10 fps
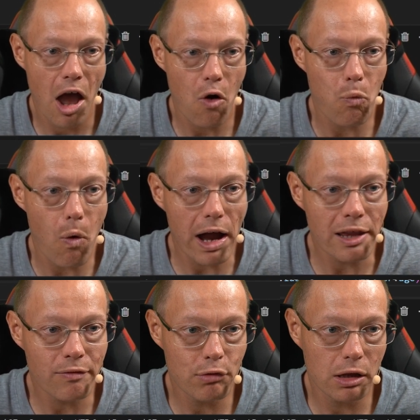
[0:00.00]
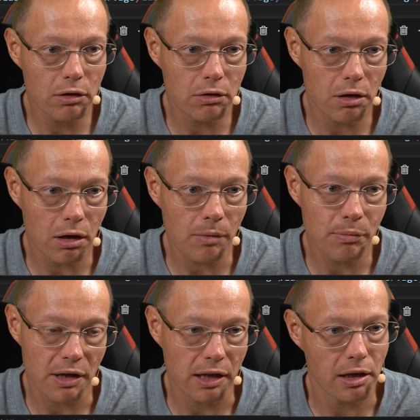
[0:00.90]
When we look
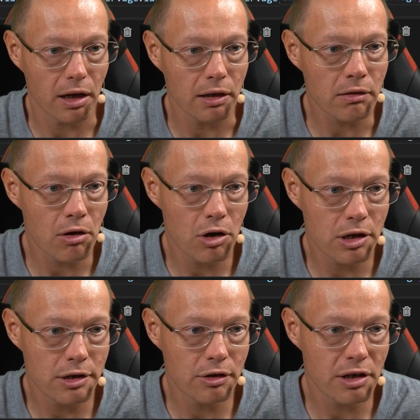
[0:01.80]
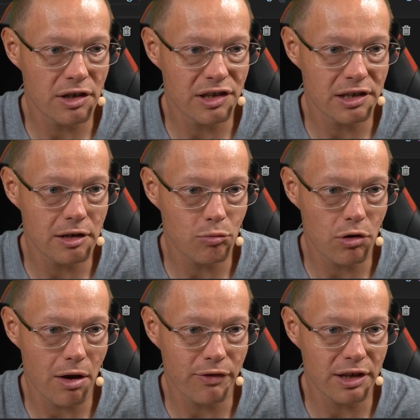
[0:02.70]
up again, you can see
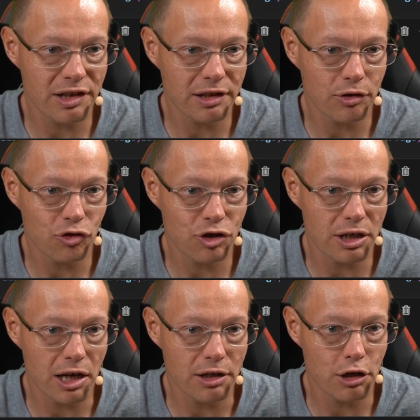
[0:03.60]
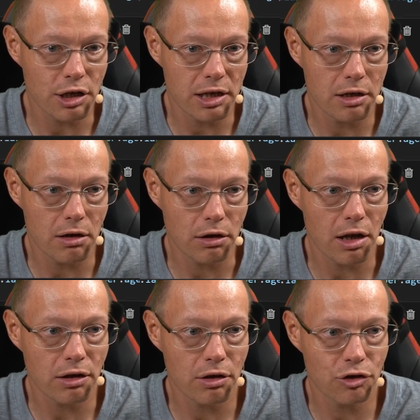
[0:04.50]
we have instantiated here
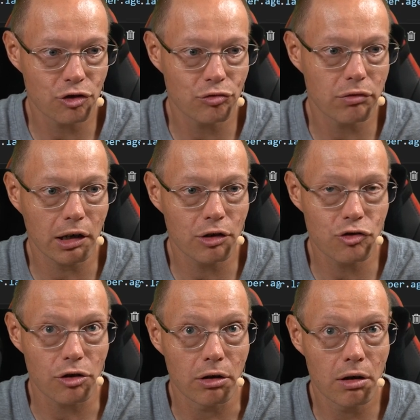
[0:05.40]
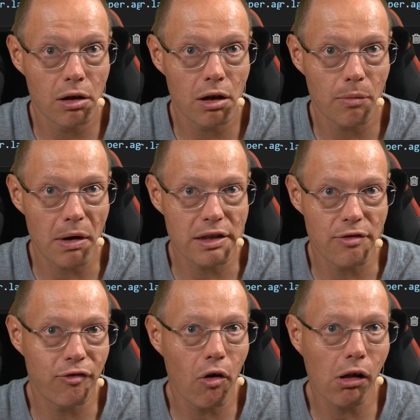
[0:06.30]
that structure. By
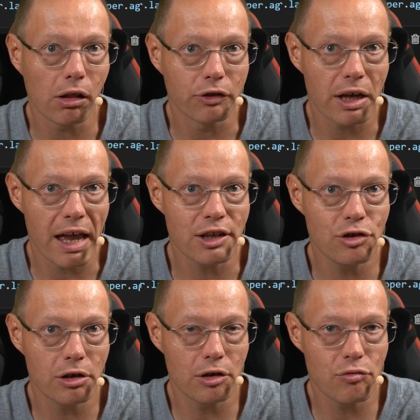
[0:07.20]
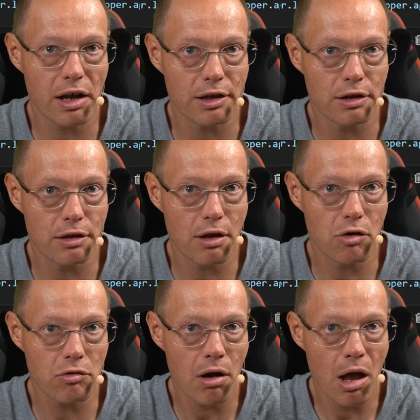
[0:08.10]
default, as you already
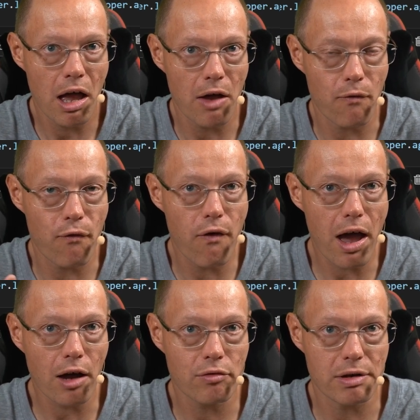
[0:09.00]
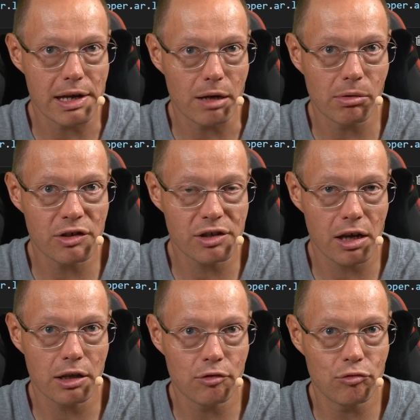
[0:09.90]
know, variables
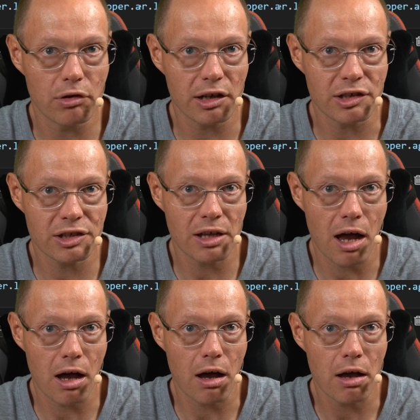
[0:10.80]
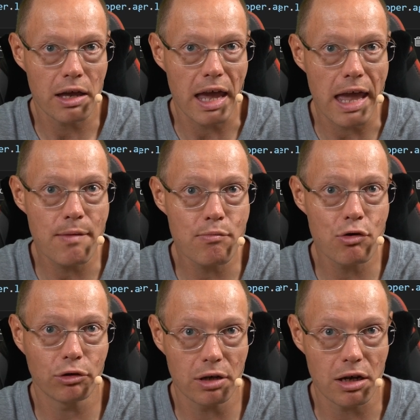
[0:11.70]
in Rust are
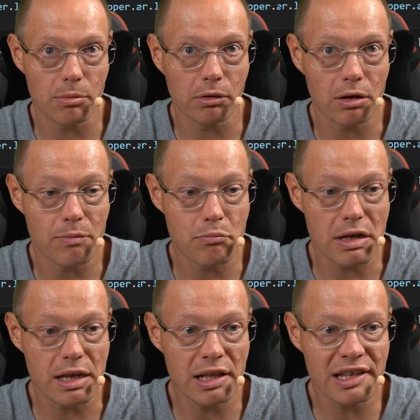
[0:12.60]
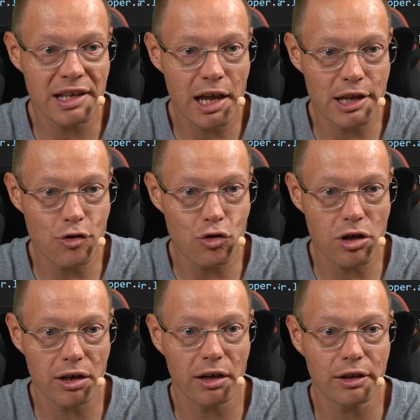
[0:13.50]
immutable, means you
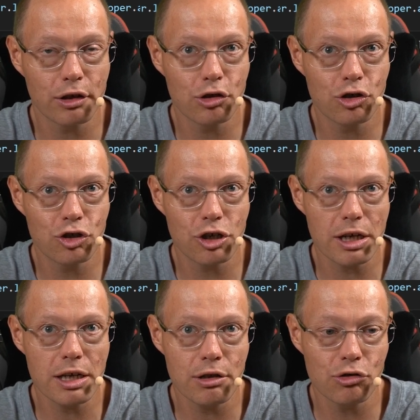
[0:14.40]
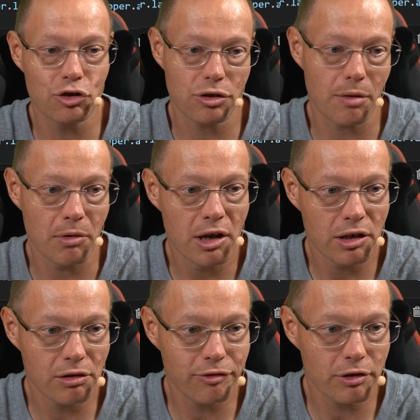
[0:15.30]
can't change them.
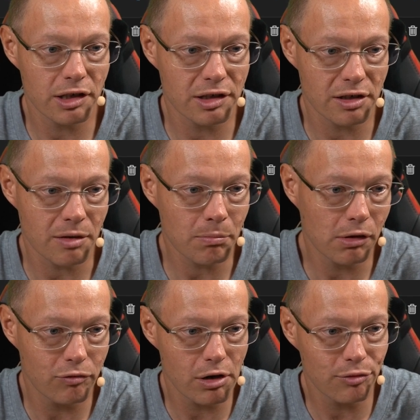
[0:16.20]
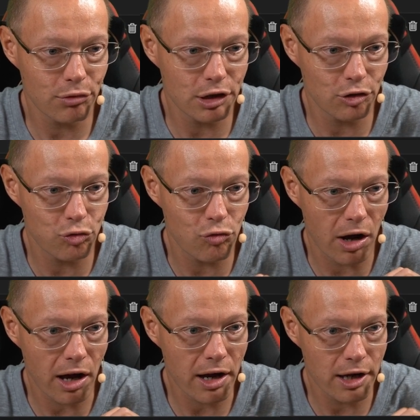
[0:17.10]
So for example, when we
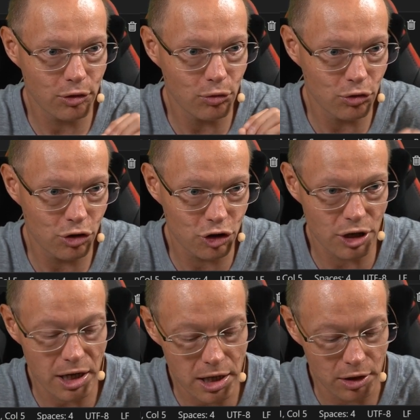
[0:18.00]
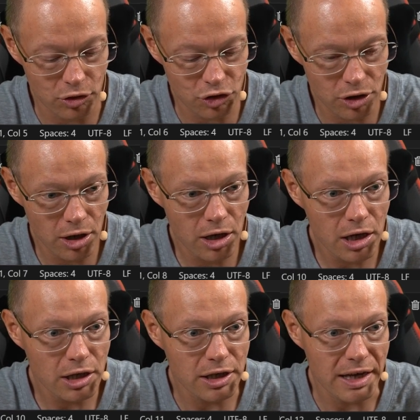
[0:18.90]
try to change
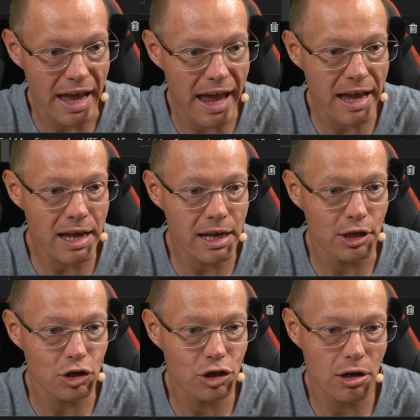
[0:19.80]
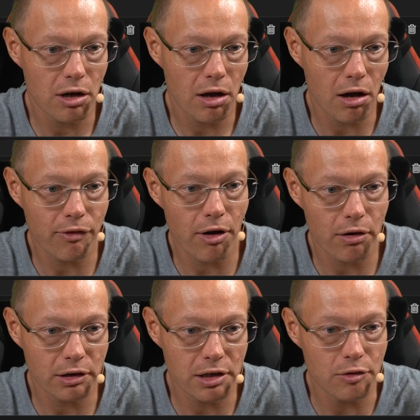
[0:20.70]
the age of
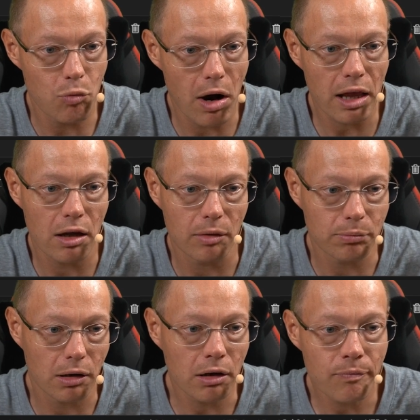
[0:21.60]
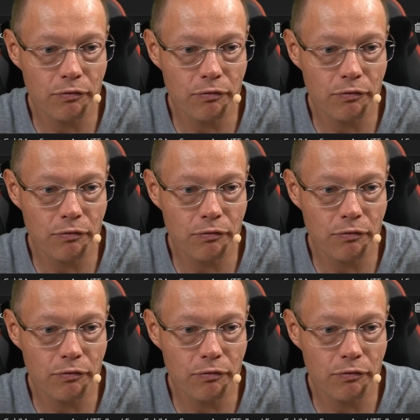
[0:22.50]
our developer,